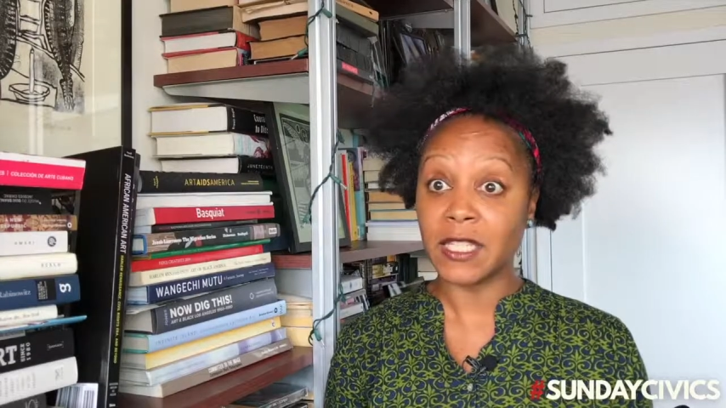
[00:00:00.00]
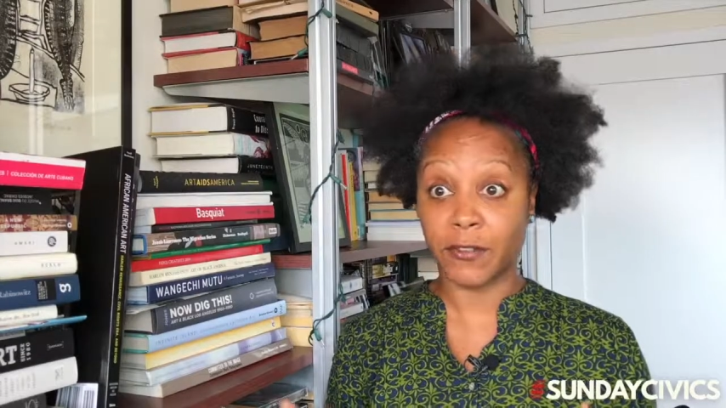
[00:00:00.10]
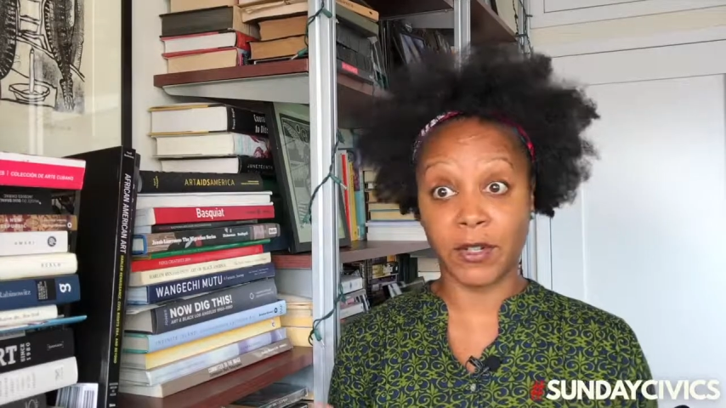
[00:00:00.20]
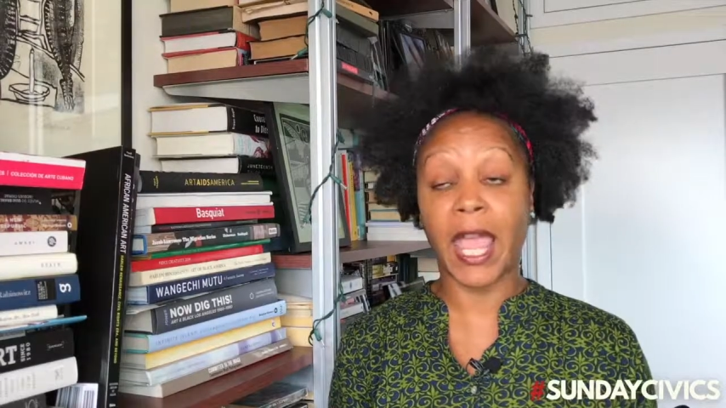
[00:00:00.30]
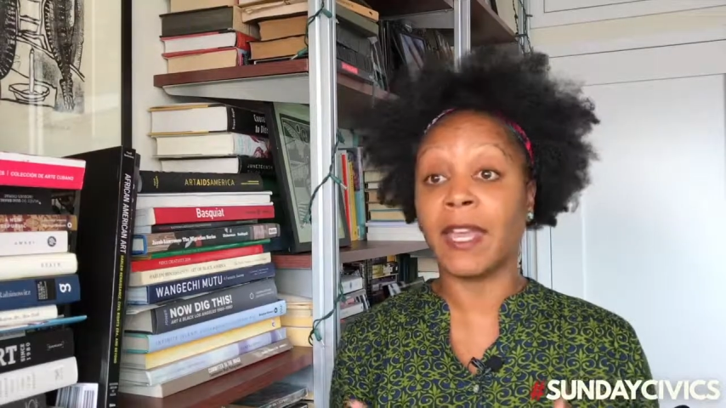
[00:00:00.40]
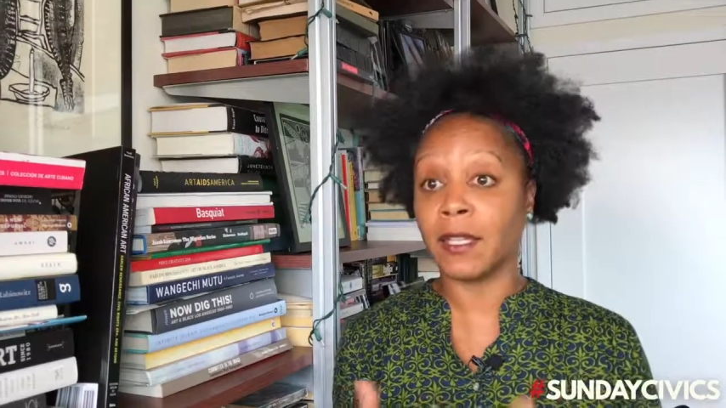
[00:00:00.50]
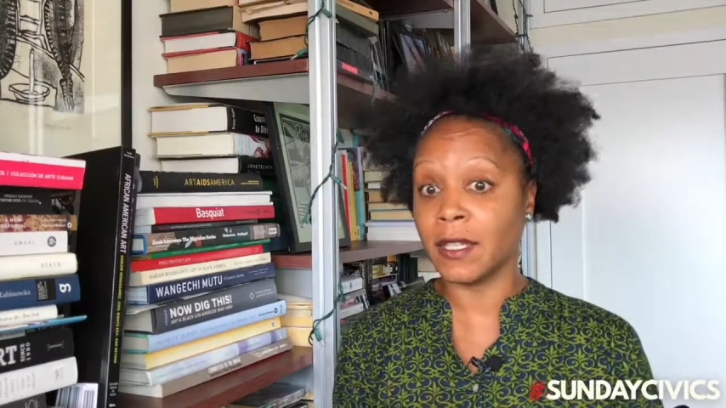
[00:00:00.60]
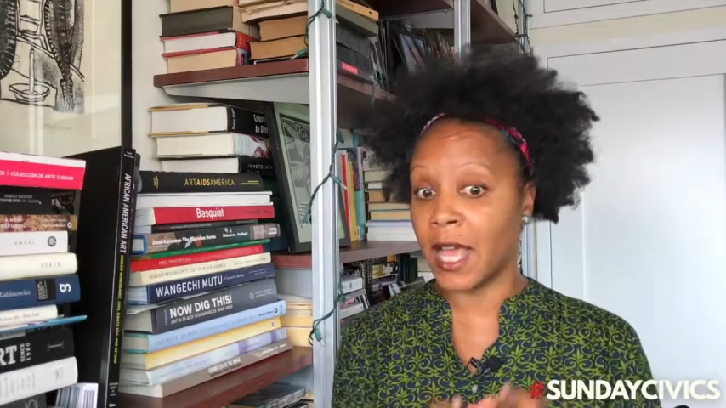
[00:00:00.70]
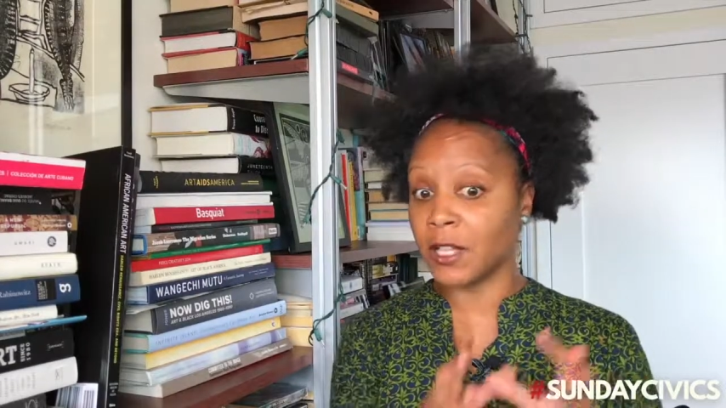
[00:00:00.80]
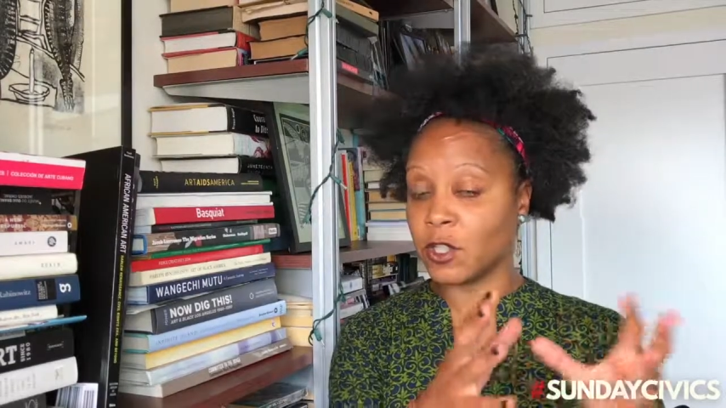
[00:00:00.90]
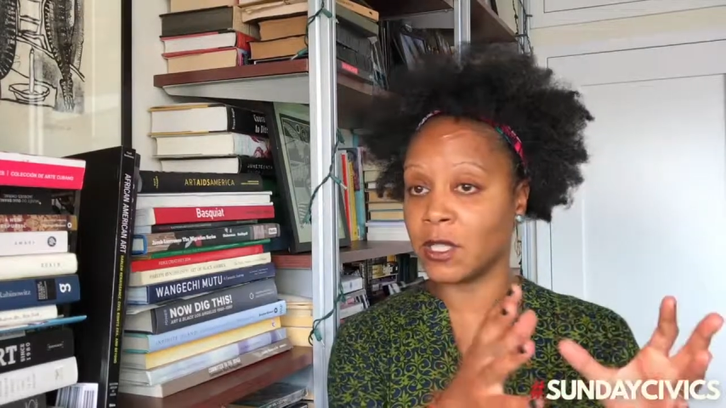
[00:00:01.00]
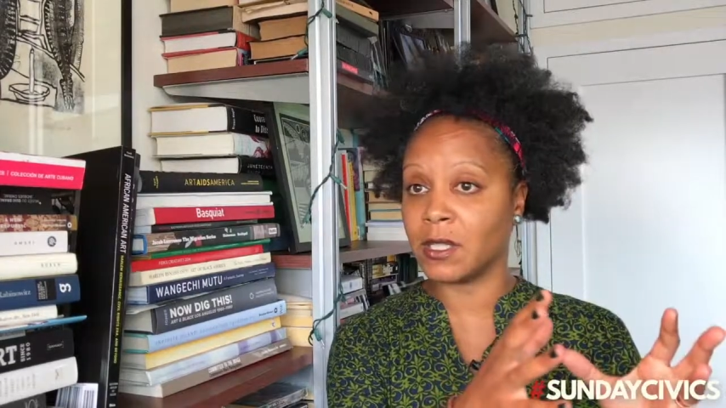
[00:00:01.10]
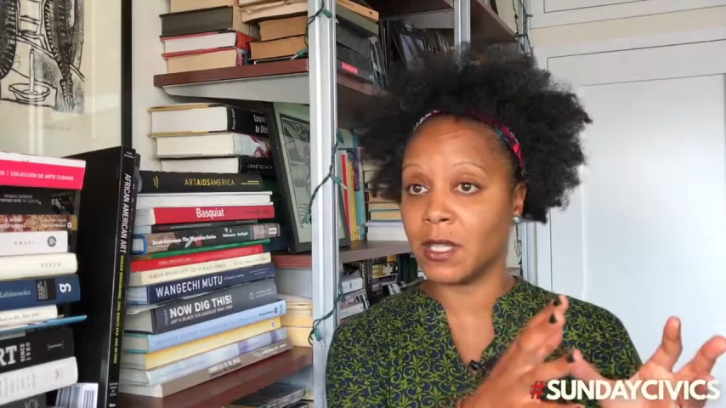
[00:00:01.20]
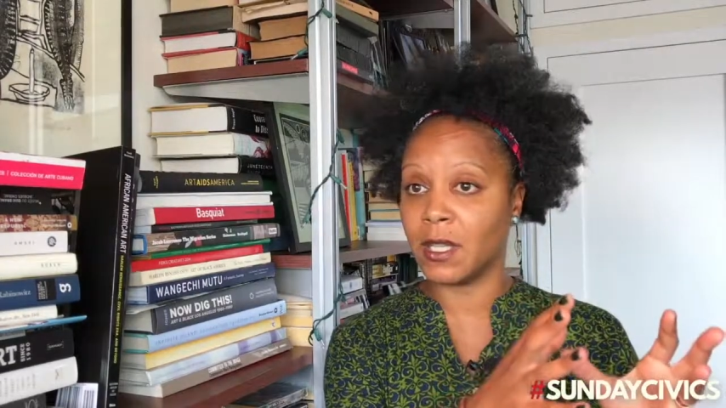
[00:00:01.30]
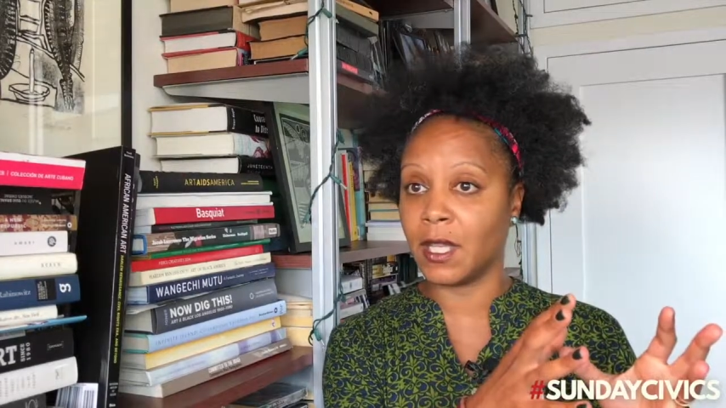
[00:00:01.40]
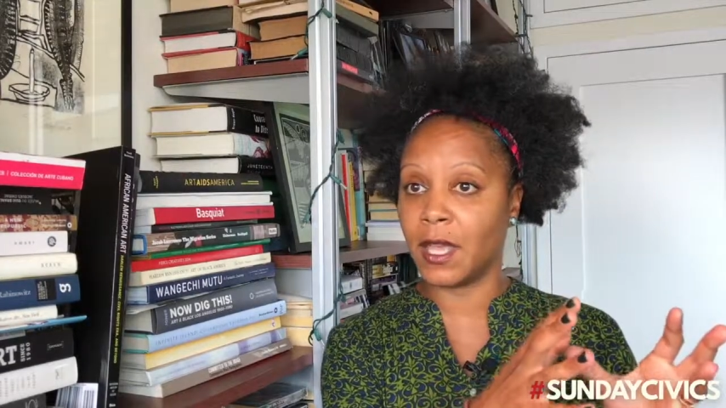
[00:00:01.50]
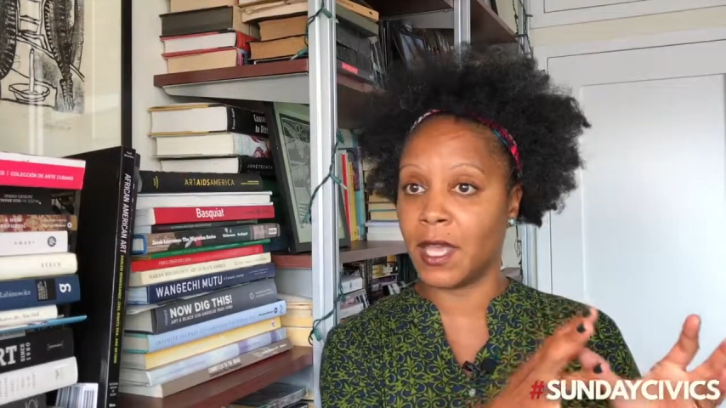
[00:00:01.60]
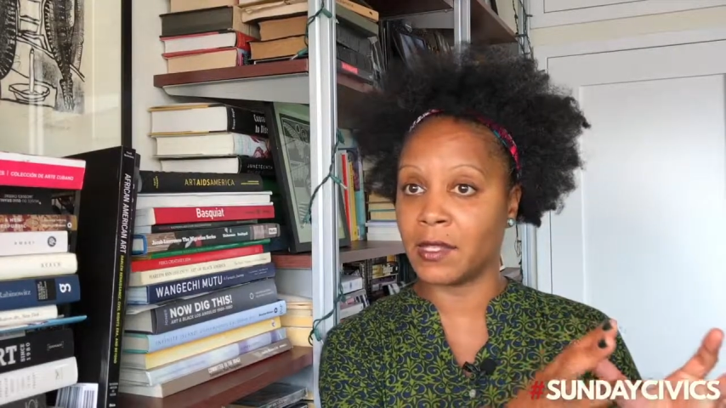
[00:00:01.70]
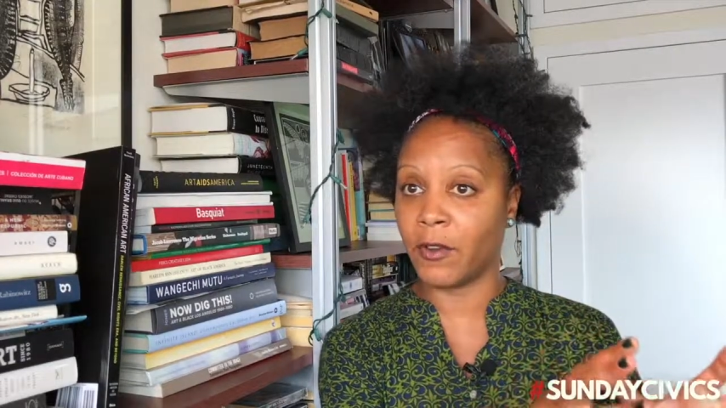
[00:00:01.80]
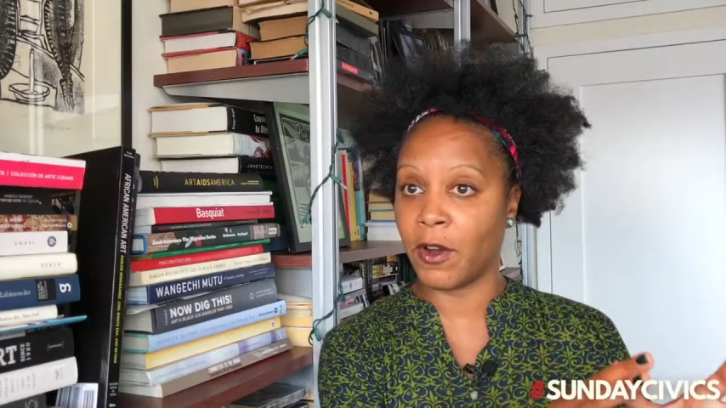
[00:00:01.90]
different, and not just
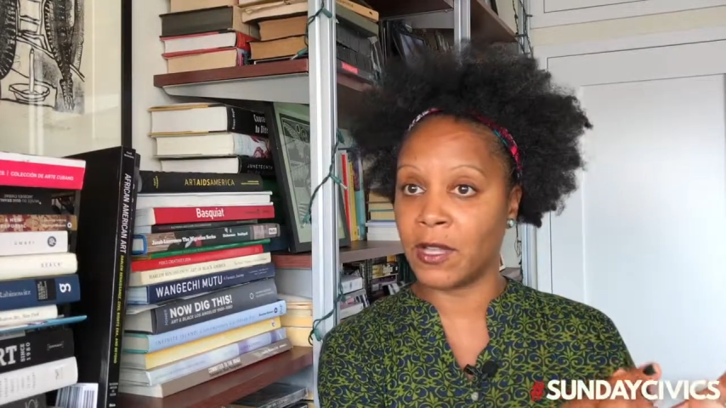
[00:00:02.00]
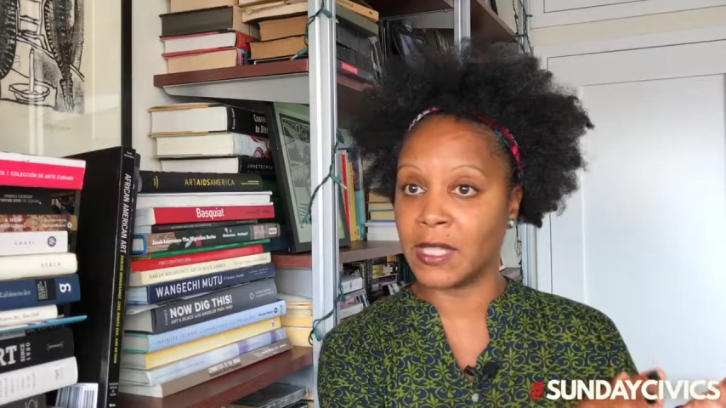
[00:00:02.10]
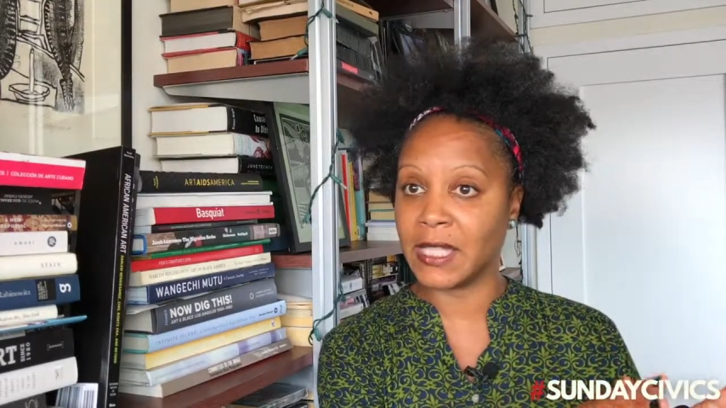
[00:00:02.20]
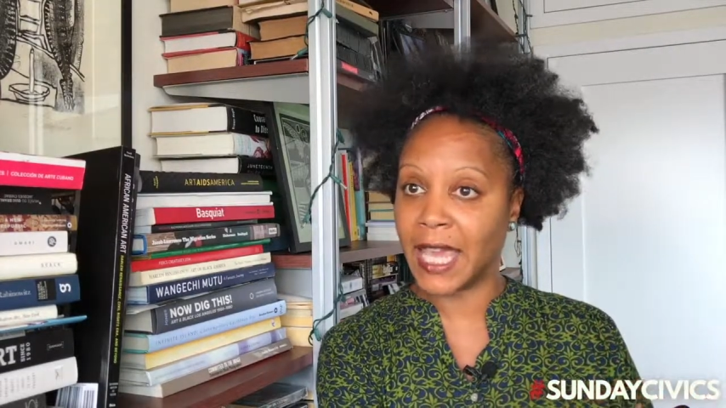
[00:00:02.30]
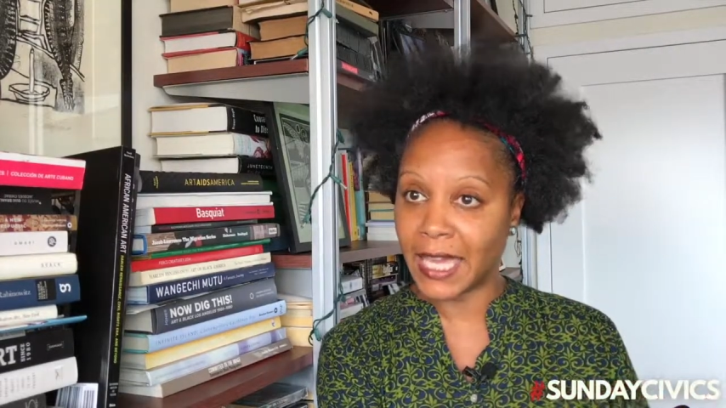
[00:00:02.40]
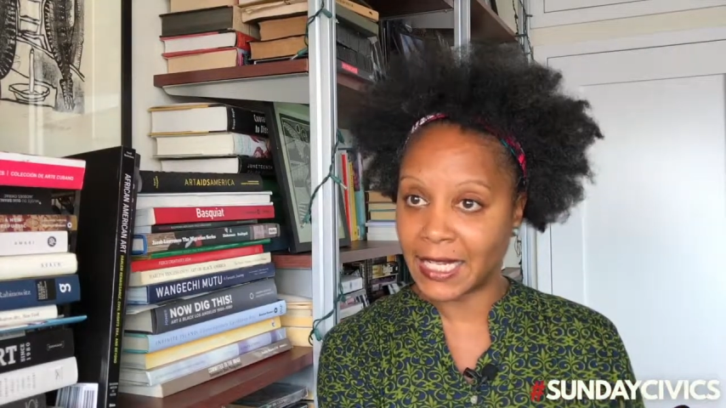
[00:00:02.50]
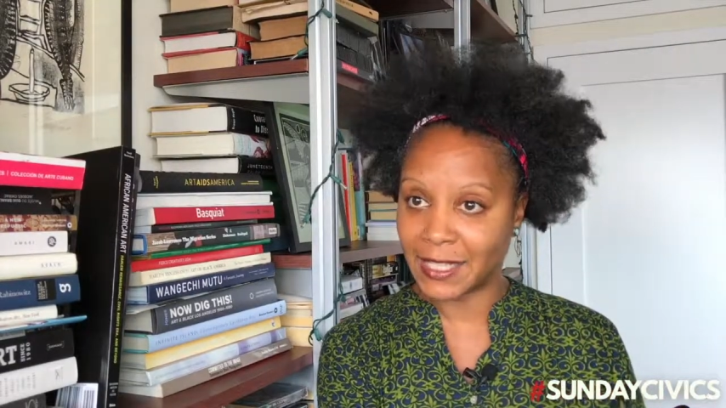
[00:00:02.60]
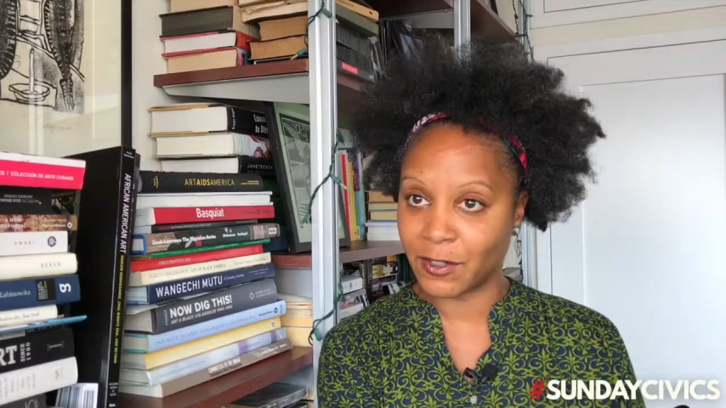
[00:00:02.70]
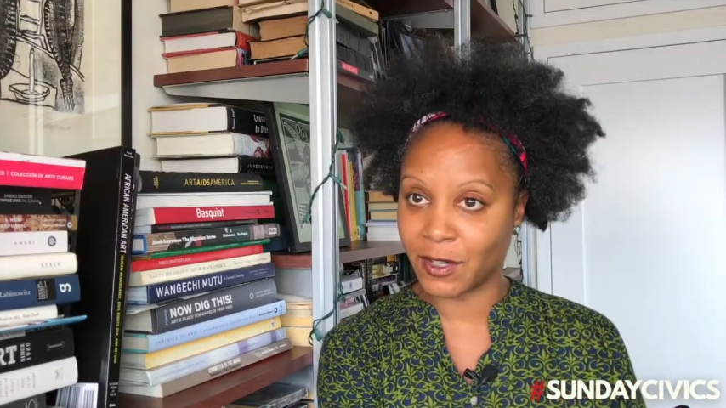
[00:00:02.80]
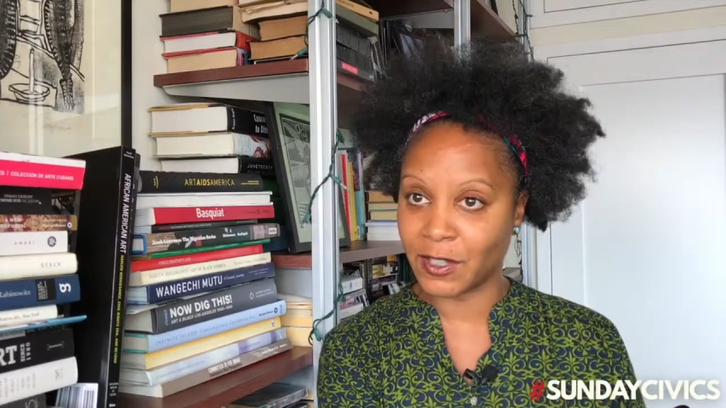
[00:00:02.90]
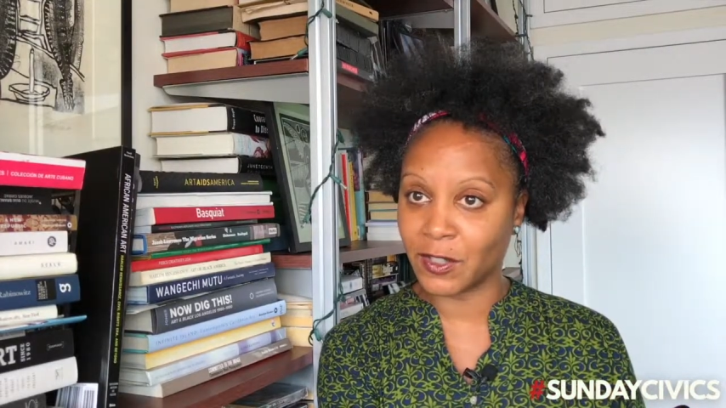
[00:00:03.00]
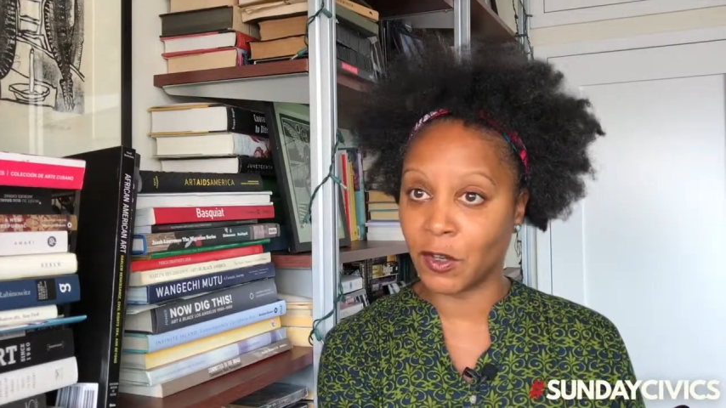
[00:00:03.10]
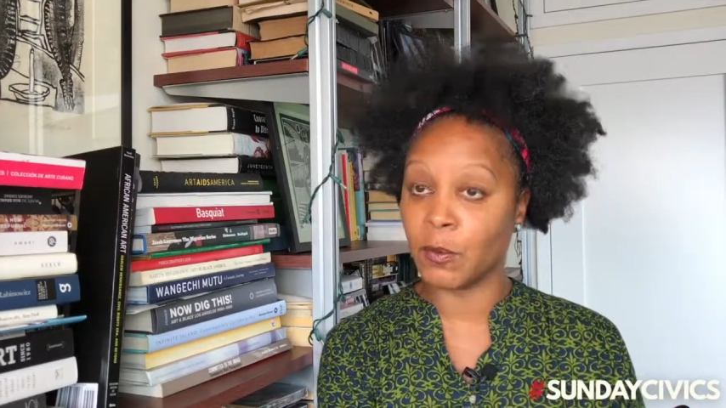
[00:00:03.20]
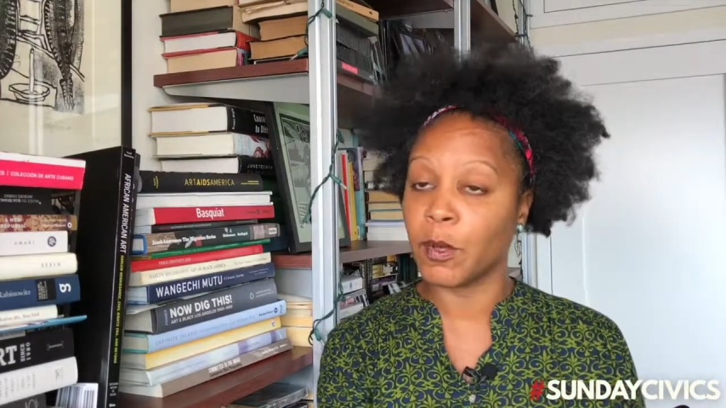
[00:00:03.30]
as far as candidates are concerned,